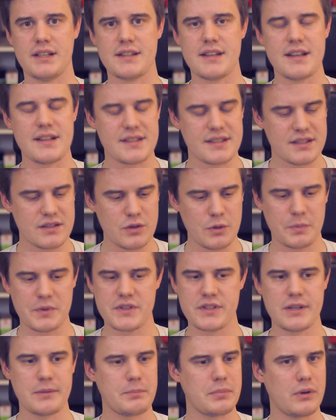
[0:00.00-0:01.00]
It's
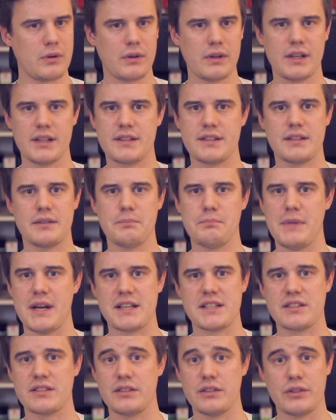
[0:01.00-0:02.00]
super simple, it
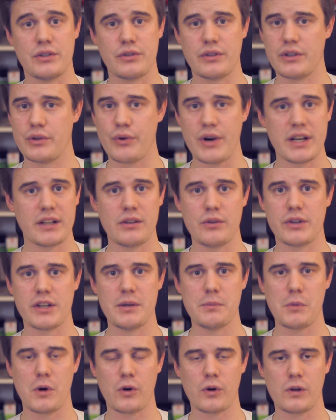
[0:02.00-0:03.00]
makes great
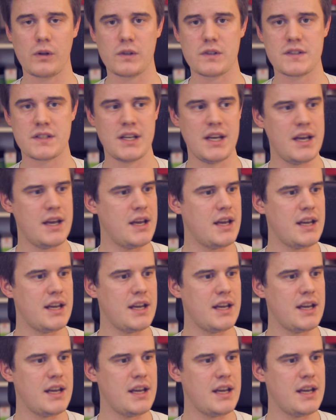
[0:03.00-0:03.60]
looking models,